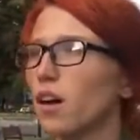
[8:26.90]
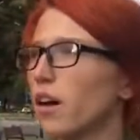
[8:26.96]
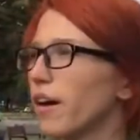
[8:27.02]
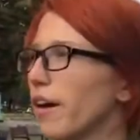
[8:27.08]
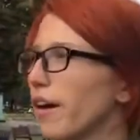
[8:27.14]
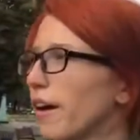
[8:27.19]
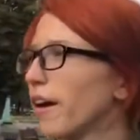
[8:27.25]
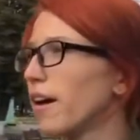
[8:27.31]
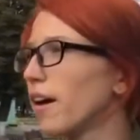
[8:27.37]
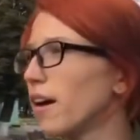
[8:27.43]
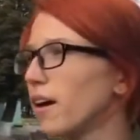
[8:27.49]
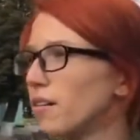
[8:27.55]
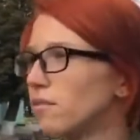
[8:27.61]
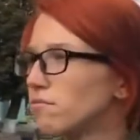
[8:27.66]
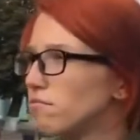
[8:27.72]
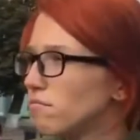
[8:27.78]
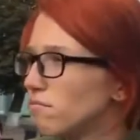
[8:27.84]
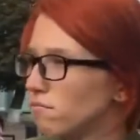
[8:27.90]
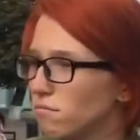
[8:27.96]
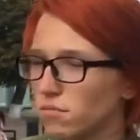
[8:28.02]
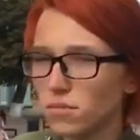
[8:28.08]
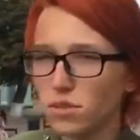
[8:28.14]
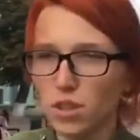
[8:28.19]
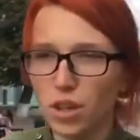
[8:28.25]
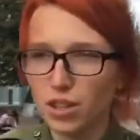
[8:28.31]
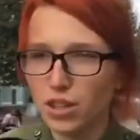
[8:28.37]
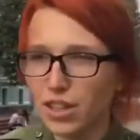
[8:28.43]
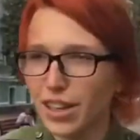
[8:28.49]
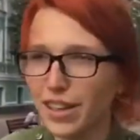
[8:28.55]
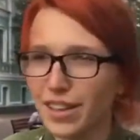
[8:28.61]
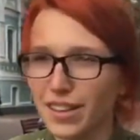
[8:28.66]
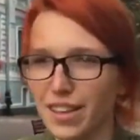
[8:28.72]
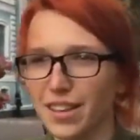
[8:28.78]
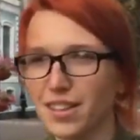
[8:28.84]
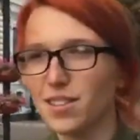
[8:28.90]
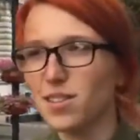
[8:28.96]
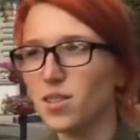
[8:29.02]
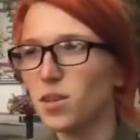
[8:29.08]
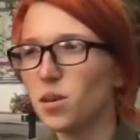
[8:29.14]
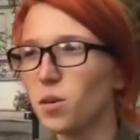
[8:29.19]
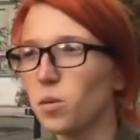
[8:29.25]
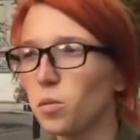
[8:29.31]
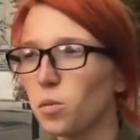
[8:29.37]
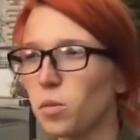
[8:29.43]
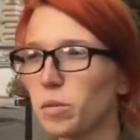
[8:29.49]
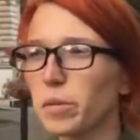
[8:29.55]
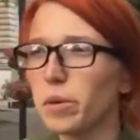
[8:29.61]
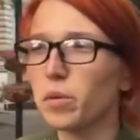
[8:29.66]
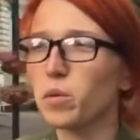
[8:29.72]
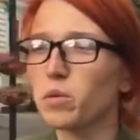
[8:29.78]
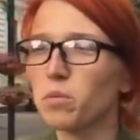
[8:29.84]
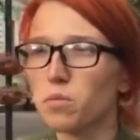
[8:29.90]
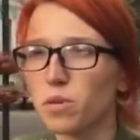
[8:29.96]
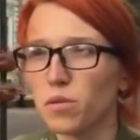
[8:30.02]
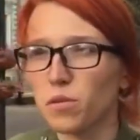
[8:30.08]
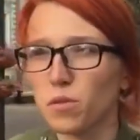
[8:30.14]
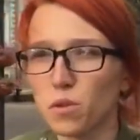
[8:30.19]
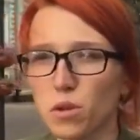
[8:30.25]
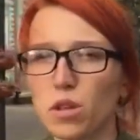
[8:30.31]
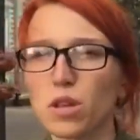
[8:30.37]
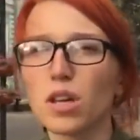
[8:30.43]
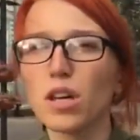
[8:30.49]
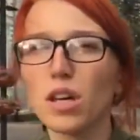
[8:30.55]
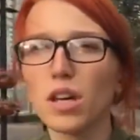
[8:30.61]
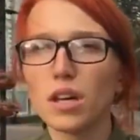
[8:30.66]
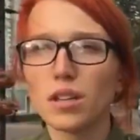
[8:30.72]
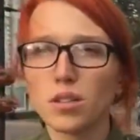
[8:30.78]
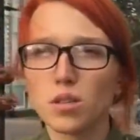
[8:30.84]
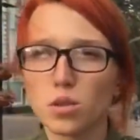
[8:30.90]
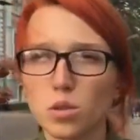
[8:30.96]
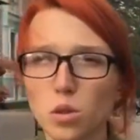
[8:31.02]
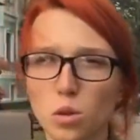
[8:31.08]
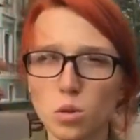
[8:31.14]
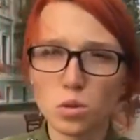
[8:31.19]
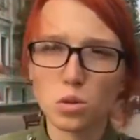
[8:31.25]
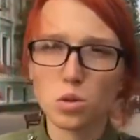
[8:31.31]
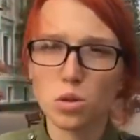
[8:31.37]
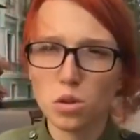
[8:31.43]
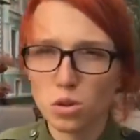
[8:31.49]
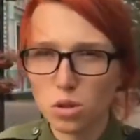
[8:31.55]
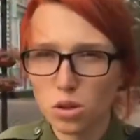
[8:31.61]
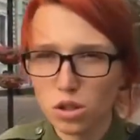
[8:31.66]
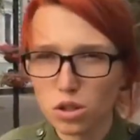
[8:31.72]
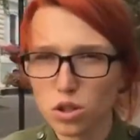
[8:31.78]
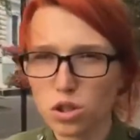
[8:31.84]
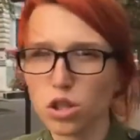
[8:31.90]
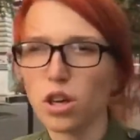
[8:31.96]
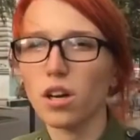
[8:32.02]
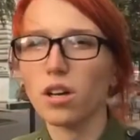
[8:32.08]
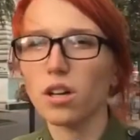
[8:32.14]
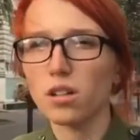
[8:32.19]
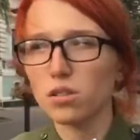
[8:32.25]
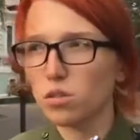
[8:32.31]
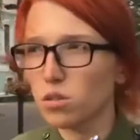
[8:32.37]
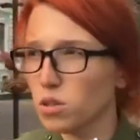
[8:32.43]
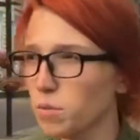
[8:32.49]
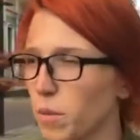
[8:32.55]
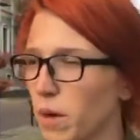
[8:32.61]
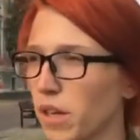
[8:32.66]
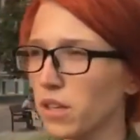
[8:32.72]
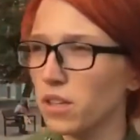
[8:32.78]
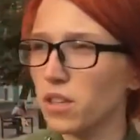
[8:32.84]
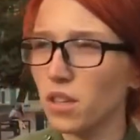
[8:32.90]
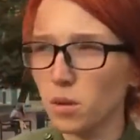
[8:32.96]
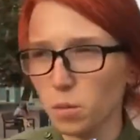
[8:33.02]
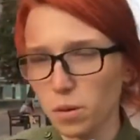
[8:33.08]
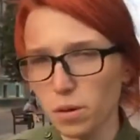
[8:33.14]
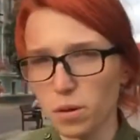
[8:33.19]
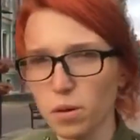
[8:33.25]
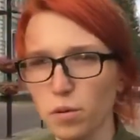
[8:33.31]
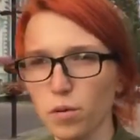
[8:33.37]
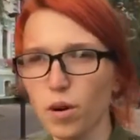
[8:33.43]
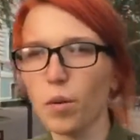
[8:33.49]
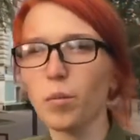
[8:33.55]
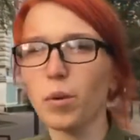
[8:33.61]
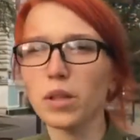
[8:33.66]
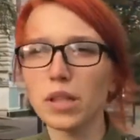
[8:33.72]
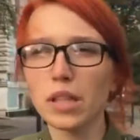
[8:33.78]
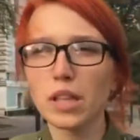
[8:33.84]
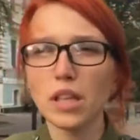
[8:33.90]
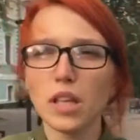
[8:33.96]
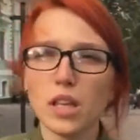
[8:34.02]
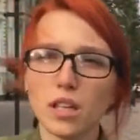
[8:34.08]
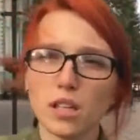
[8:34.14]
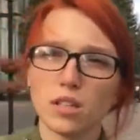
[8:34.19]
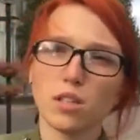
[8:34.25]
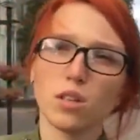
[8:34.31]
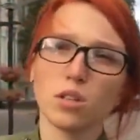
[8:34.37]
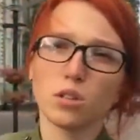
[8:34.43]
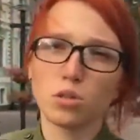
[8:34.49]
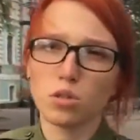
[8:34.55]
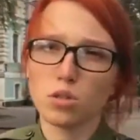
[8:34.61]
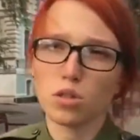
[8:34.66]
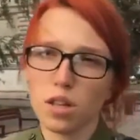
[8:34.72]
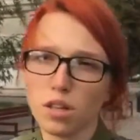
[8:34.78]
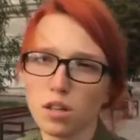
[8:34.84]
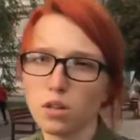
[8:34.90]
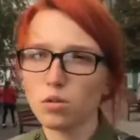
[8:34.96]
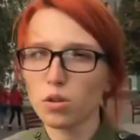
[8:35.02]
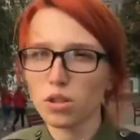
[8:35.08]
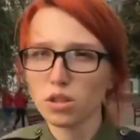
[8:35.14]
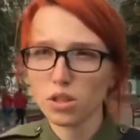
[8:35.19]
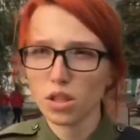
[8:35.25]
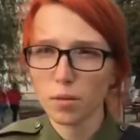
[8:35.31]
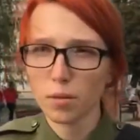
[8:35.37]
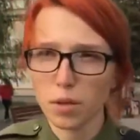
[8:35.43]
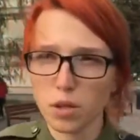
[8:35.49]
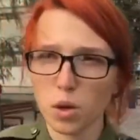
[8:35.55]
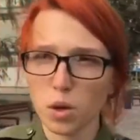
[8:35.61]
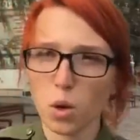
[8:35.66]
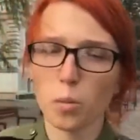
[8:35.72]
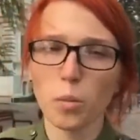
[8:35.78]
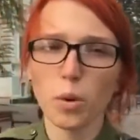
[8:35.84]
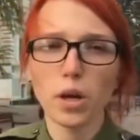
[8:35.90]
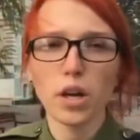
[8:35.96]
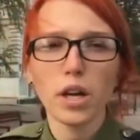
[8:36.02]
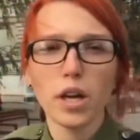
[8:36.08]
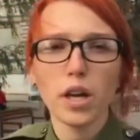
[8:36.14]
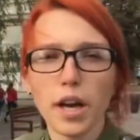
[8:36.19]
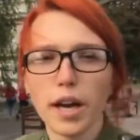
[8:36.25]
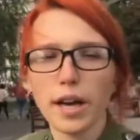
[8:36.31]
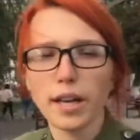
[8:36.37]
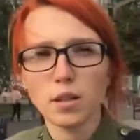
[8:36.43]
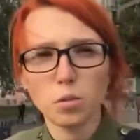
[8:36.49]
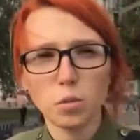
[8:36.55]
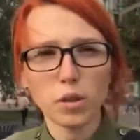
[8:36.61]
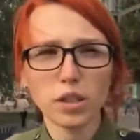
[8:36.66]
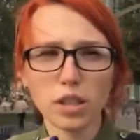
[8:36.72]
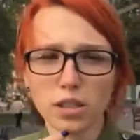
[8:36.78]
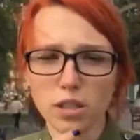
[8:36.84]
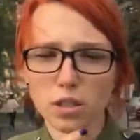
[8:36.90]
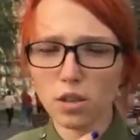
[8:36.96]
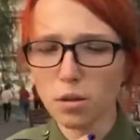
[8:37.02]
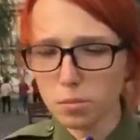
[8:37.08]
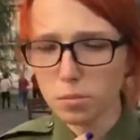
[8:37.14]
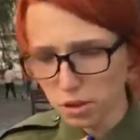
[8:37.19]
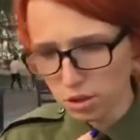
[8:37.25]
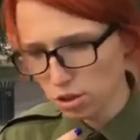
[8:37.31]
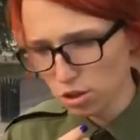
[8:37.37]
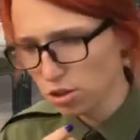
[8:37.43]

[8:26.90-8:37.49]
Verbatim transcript: uh, not like that. So women would prefer to go to her child, to spend time with her family, not to over overtime at home. And we got a comment,